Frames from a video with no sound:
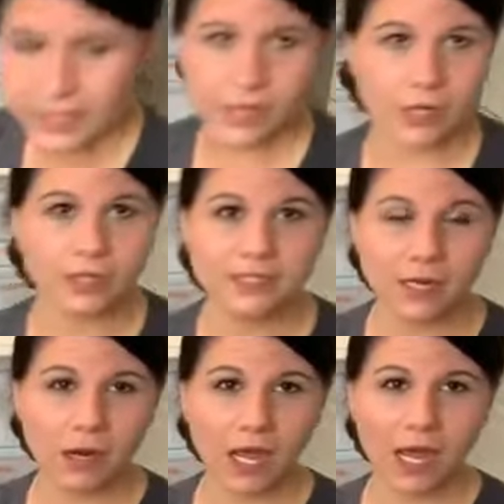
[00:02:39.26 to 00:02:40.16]
layer
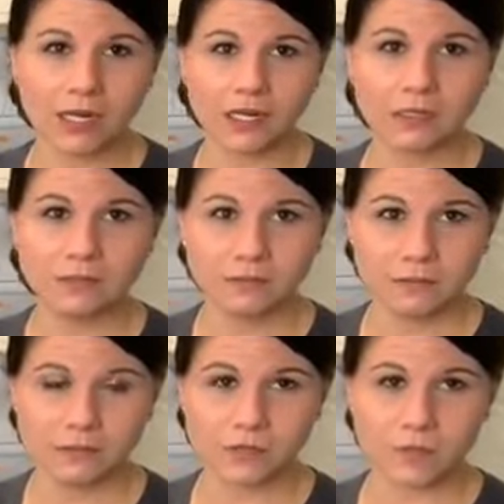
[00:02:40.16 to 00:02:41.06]
Terracotta,
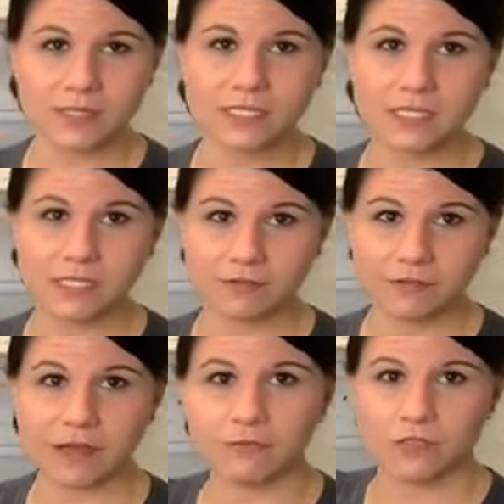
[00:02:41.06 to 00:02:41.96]
Stormy Seas, and
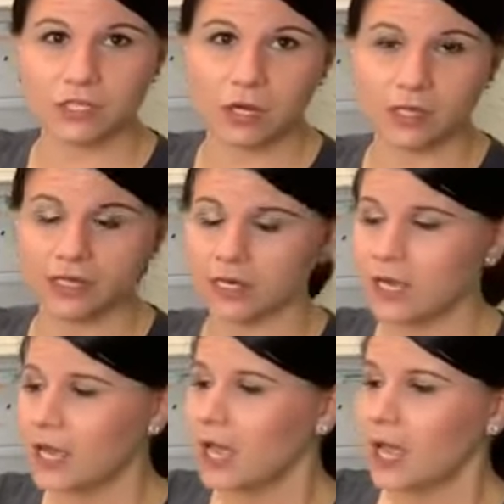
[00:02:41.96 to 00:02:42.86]
Fluff, which are all
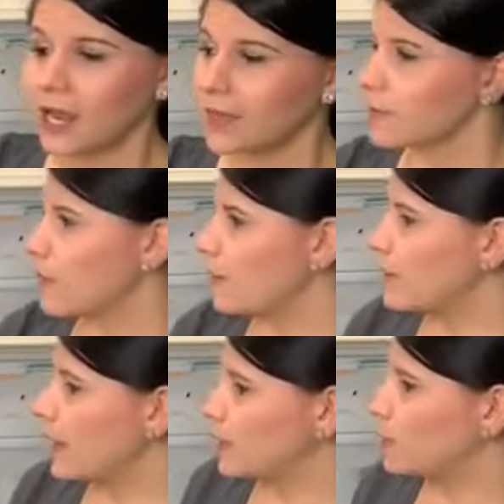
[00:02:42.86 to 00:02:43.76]
here, and the
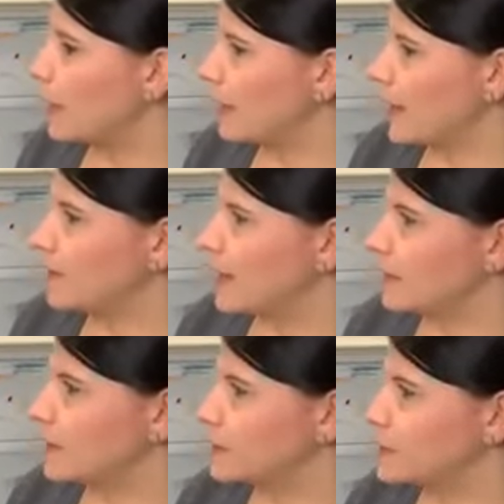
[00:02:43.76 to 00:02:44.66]
Rebel Yellow, I'll add that
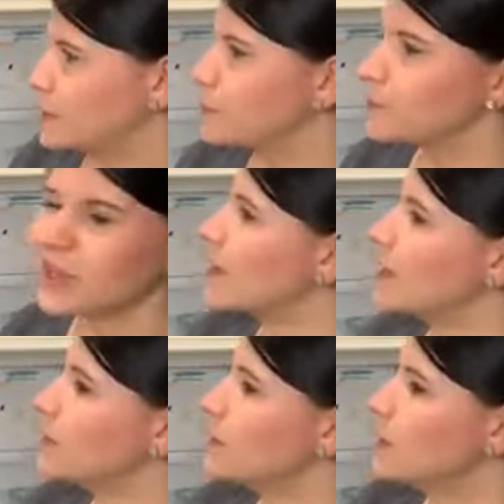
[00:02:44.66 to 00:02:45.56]
in there too.
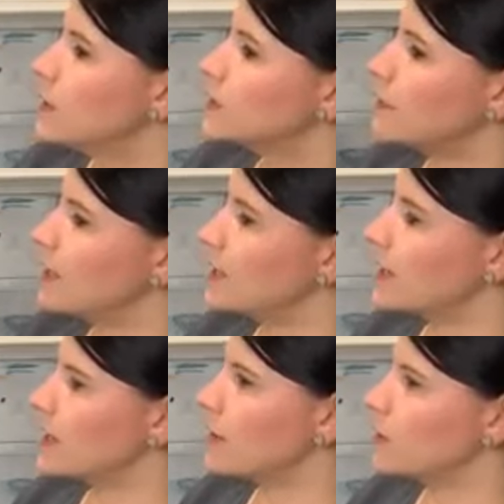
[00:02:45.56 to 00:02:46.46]
Then,
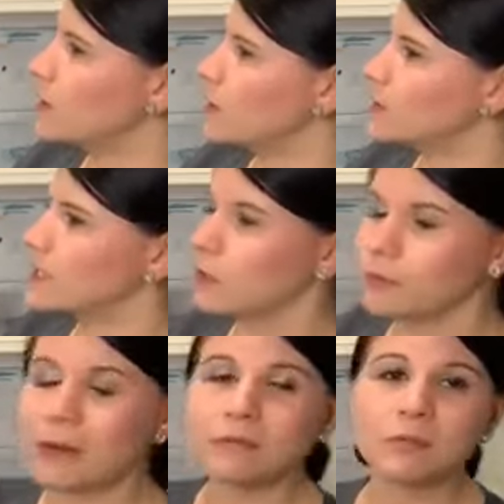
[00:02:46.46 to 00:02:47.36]
depending on how it looks,
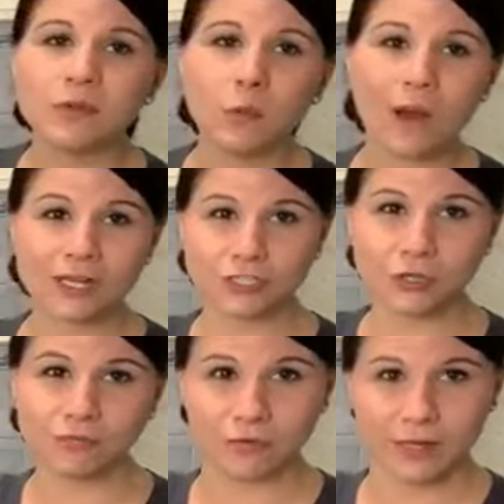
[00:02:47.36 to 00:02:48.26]
I'll probably wash
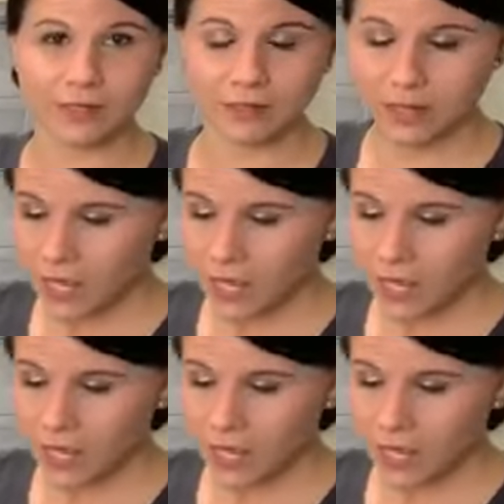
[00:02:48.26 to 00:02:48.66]
over it.